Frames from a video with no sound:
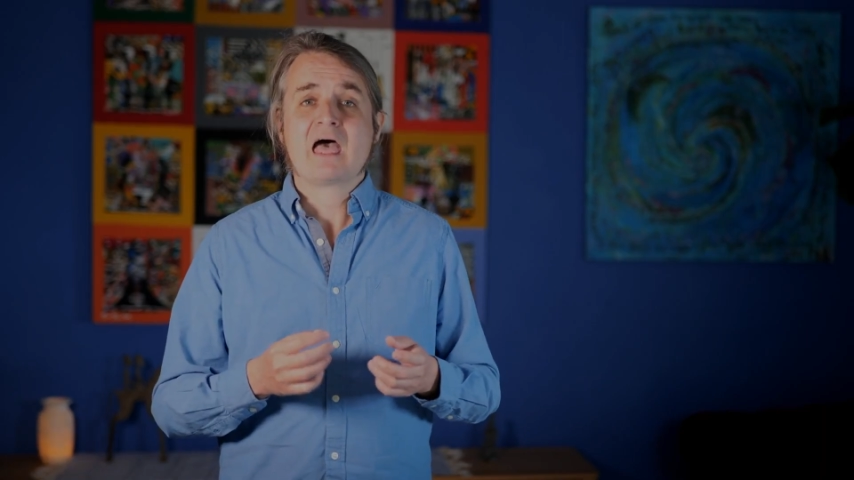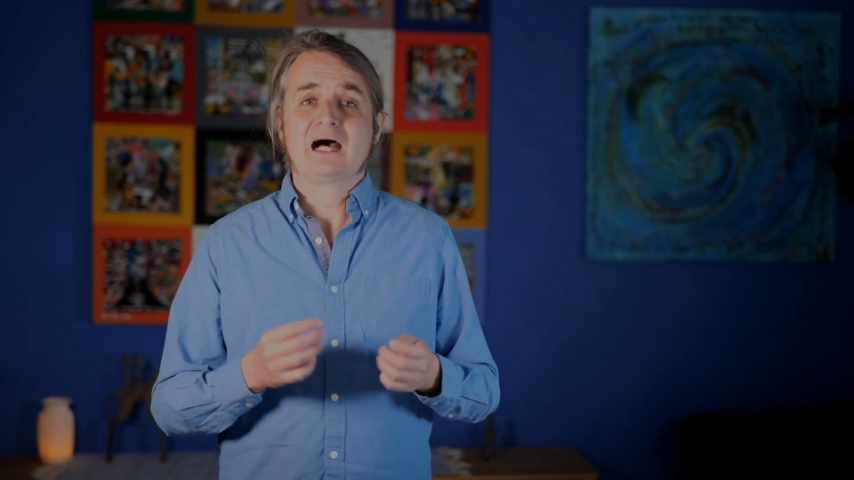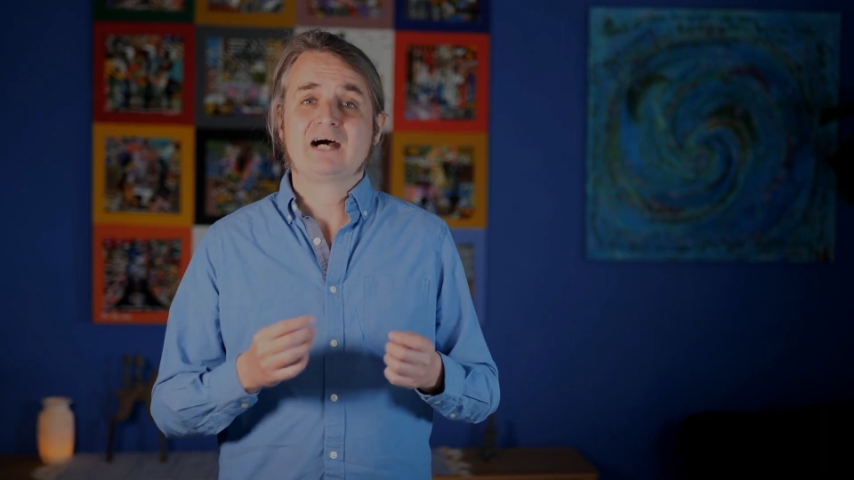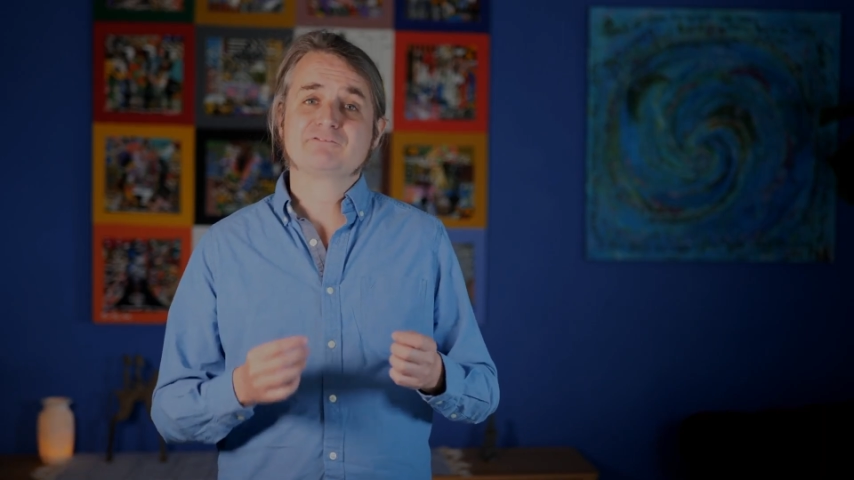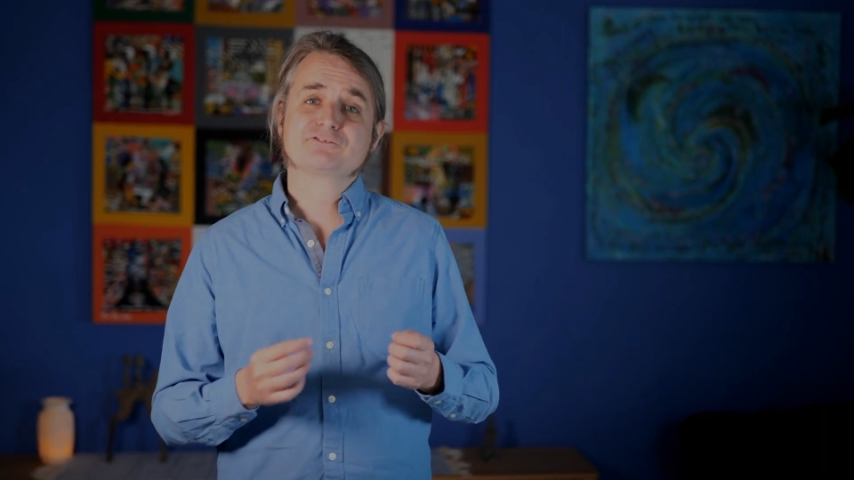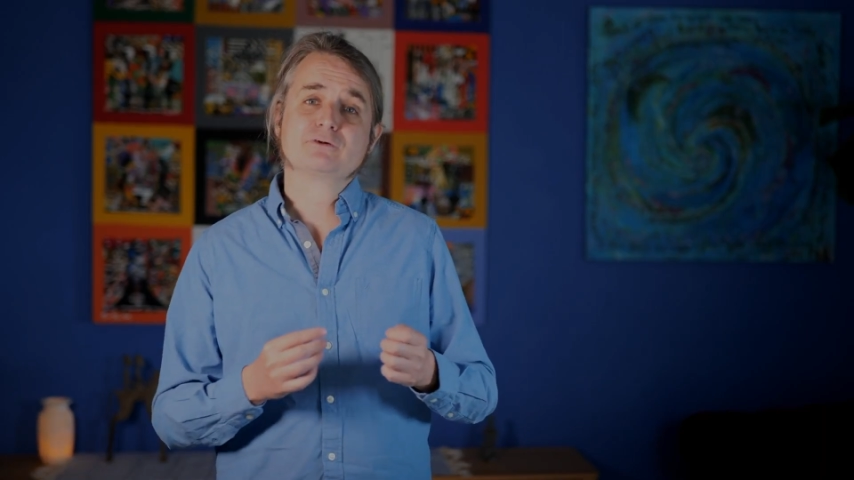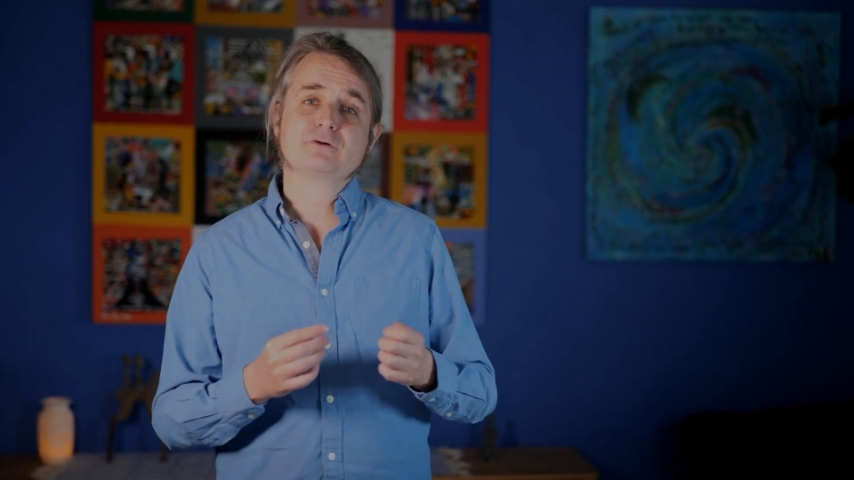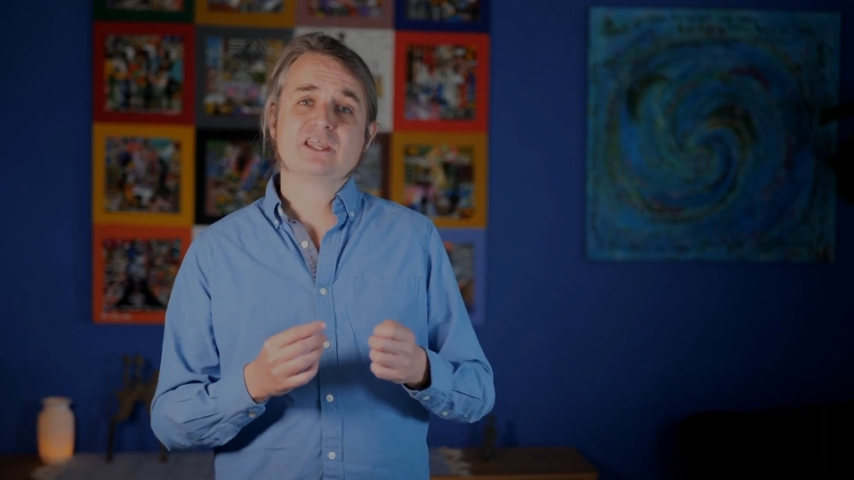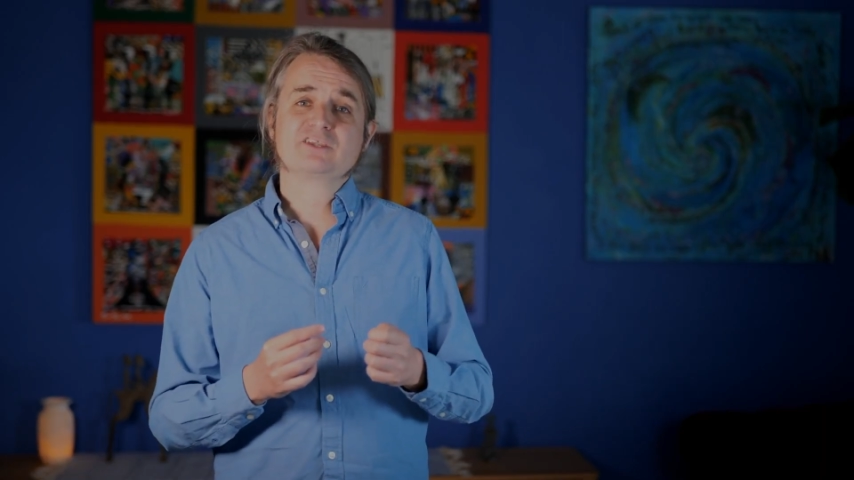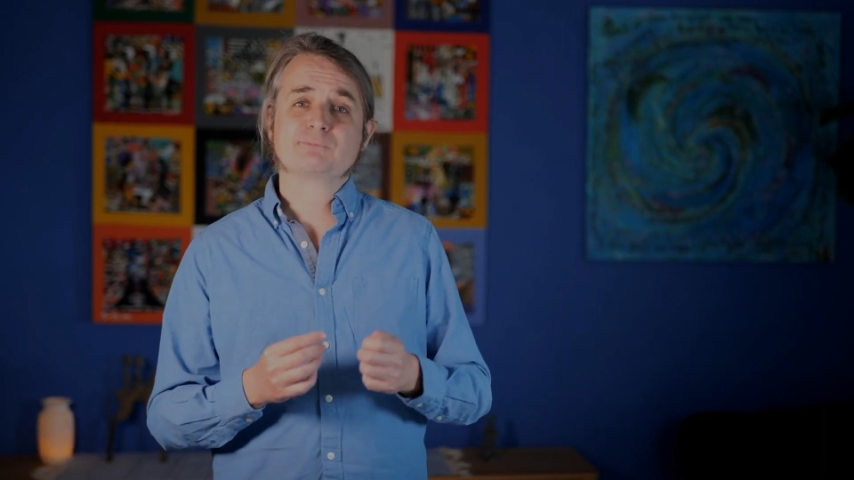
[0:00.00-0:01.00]
After
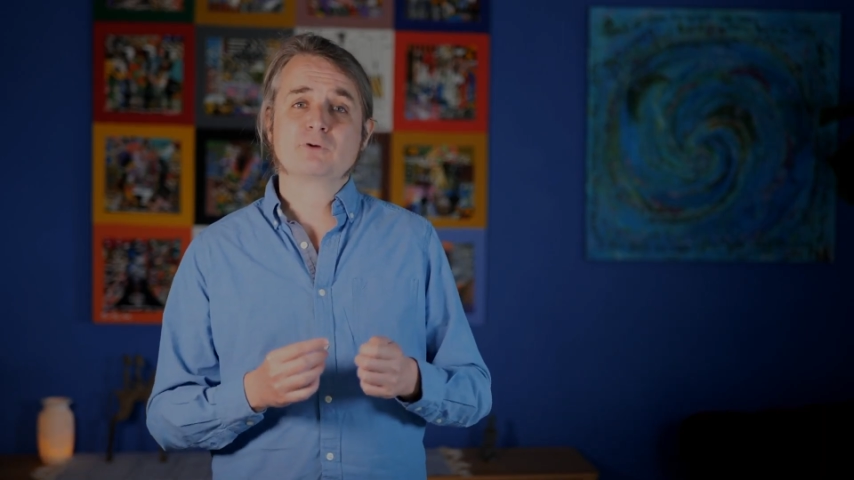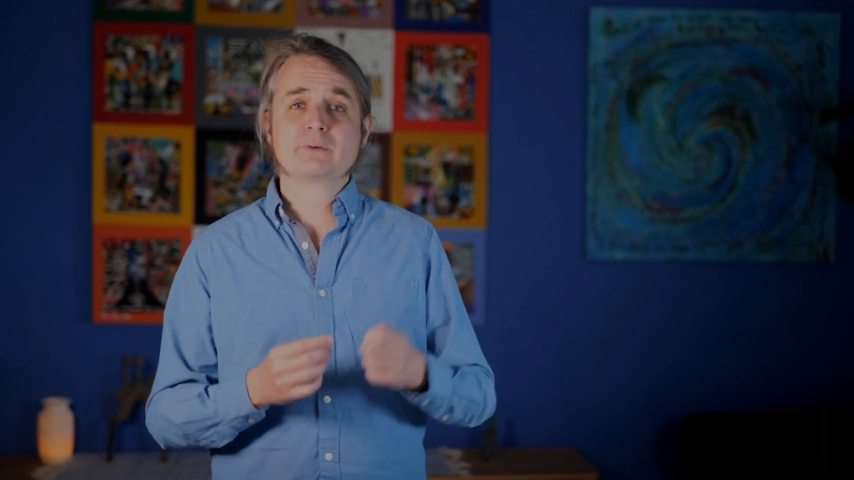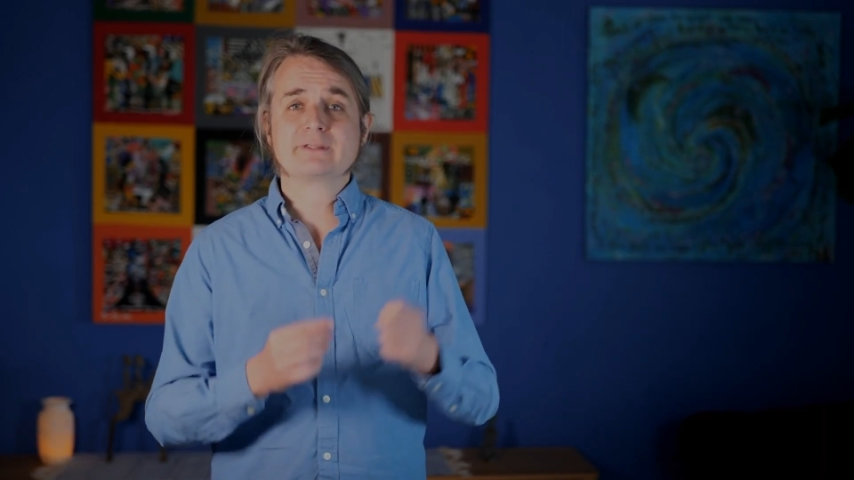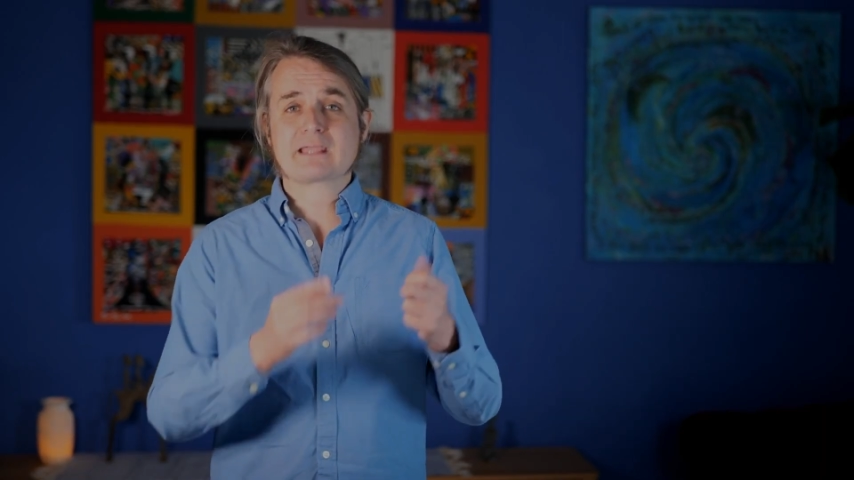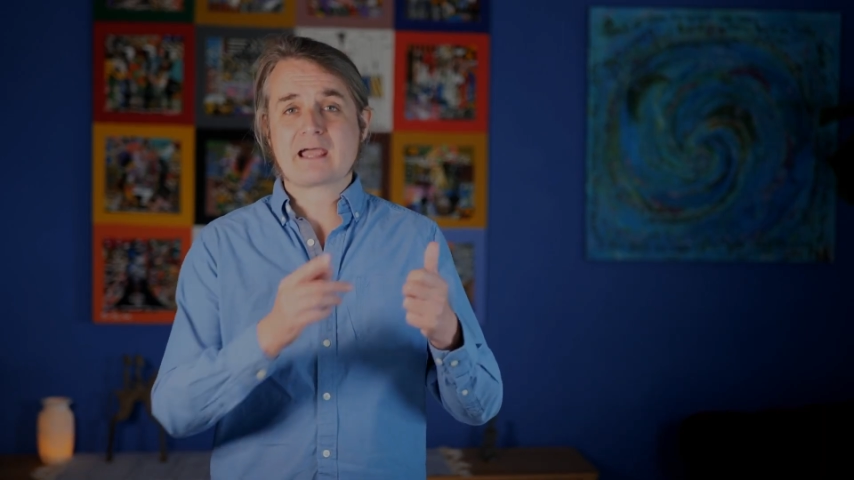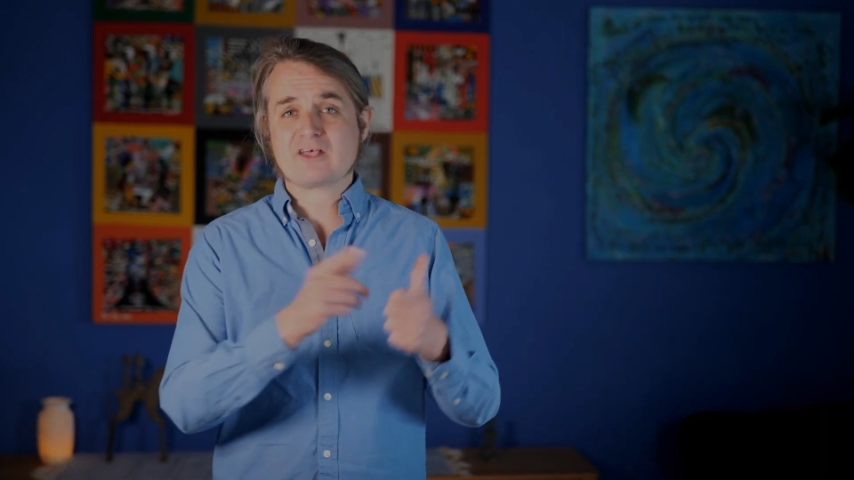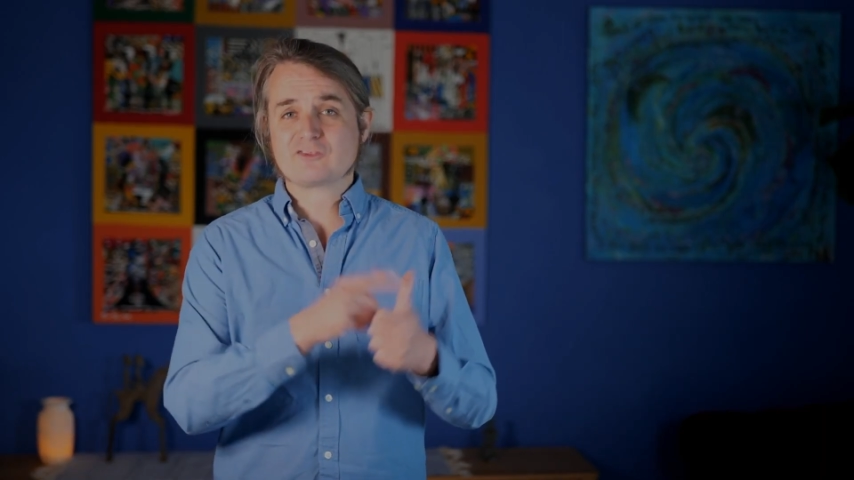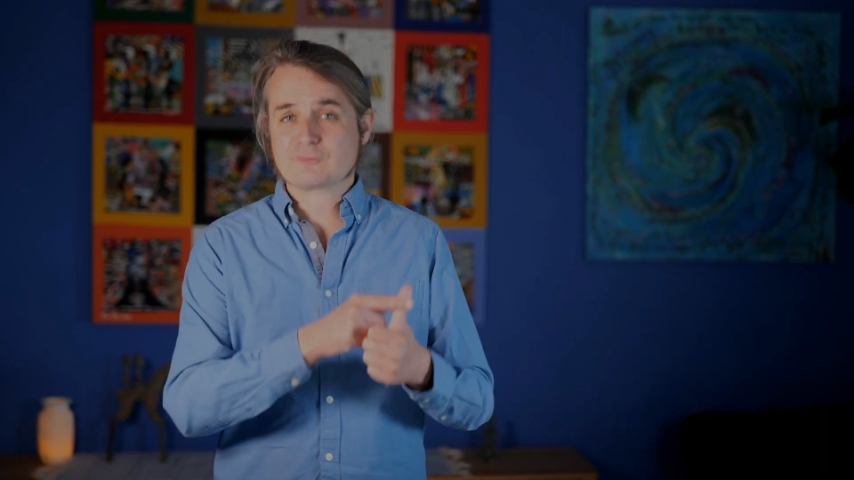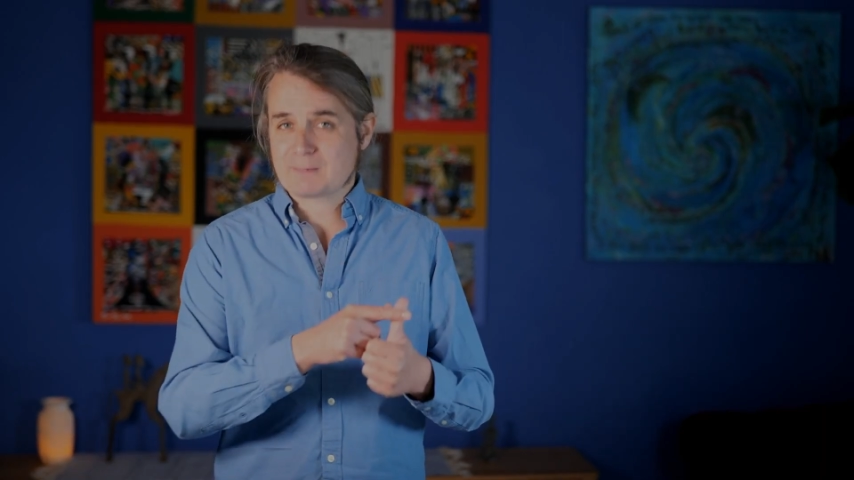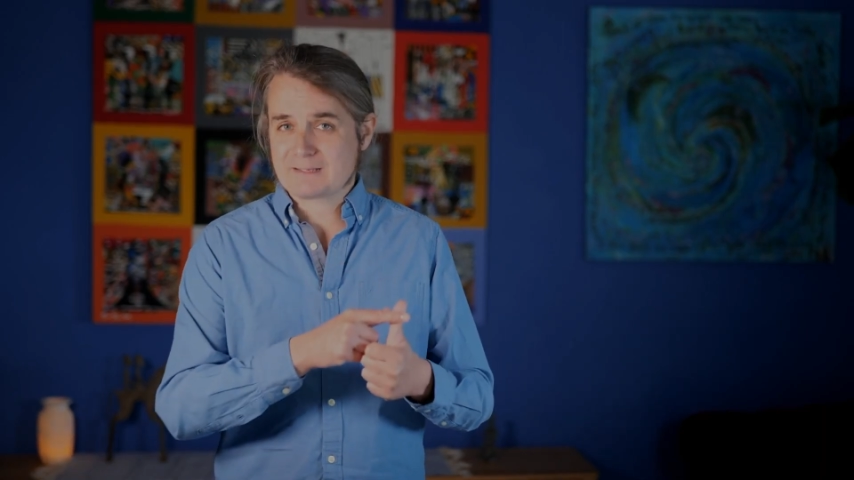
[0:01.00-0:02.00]
exploring
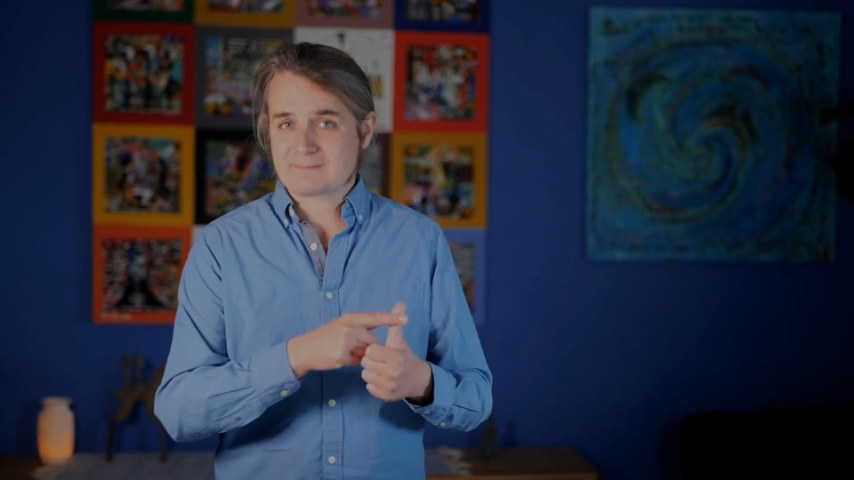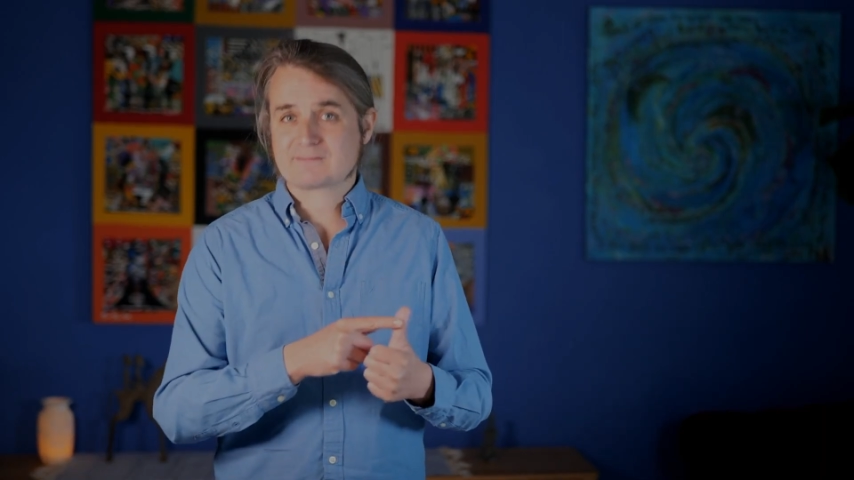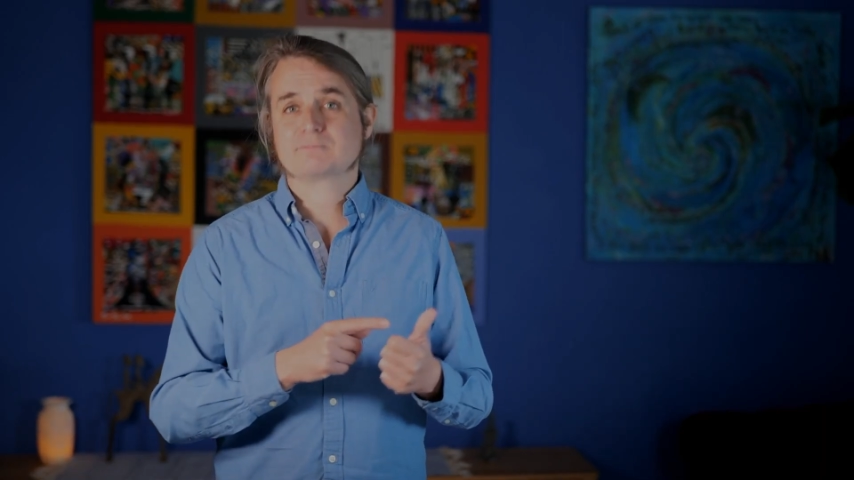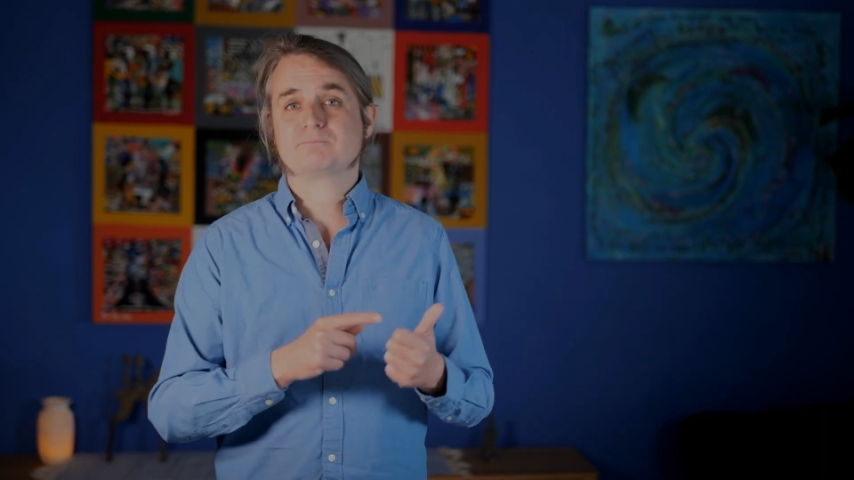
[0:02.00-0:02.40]
aspects